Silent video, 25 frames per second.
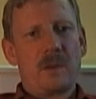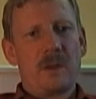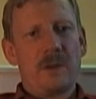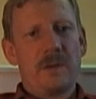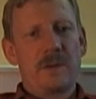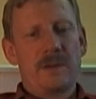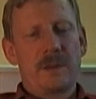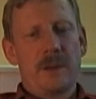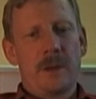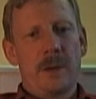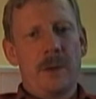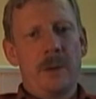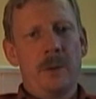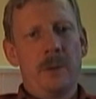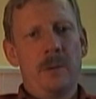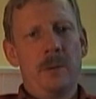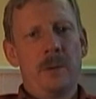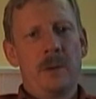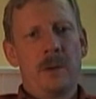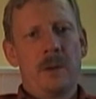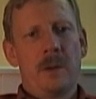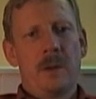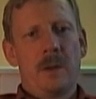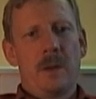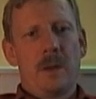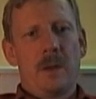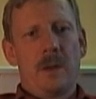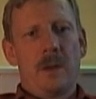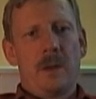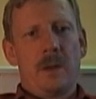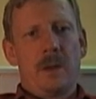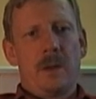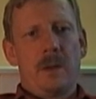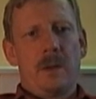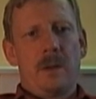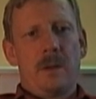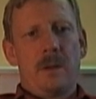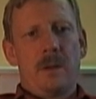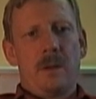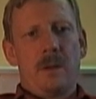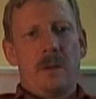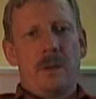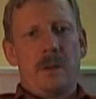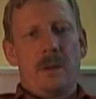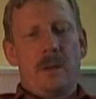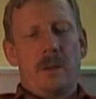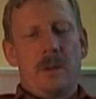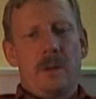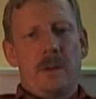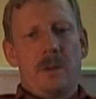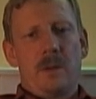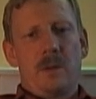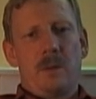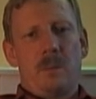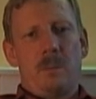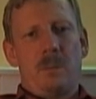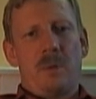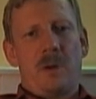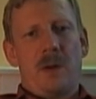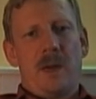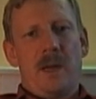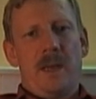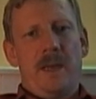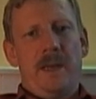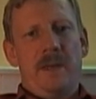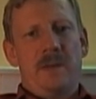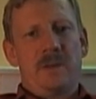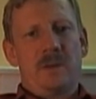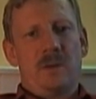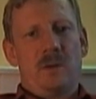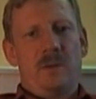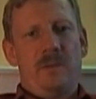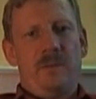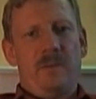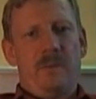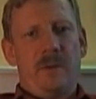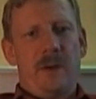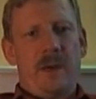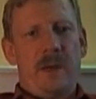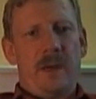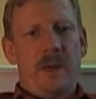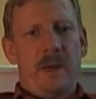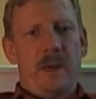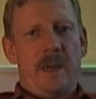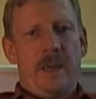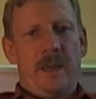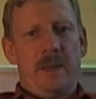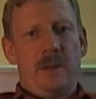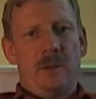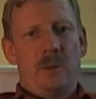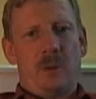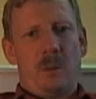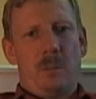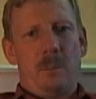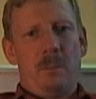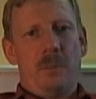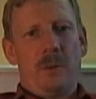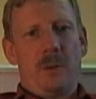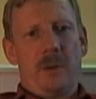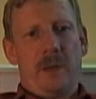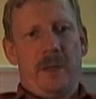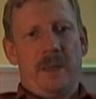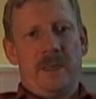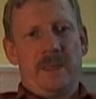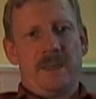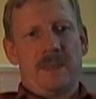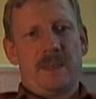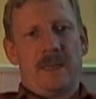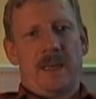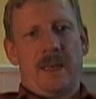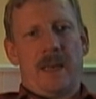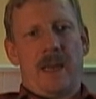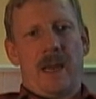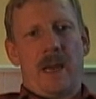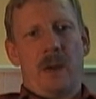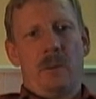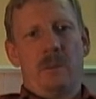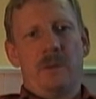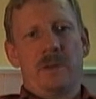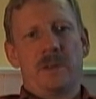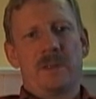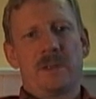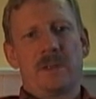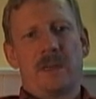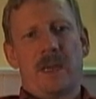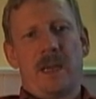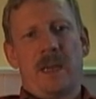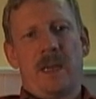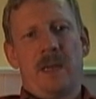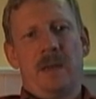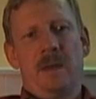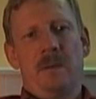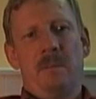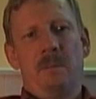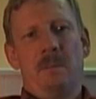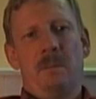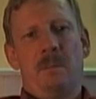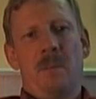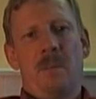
So compiling software and components allows then